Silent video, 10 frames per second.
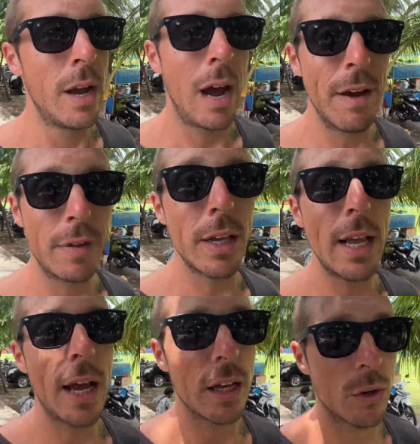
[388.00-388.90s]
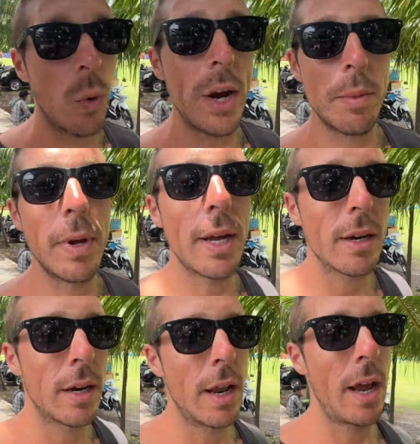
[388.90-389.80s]
I've done that quite a bit,
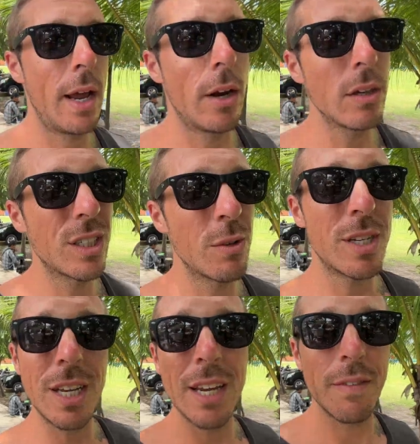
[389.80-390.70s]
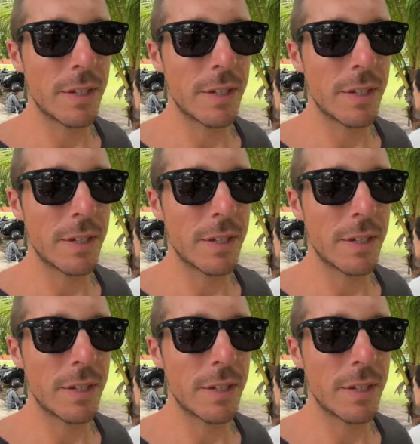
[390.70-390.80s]
and also seeing if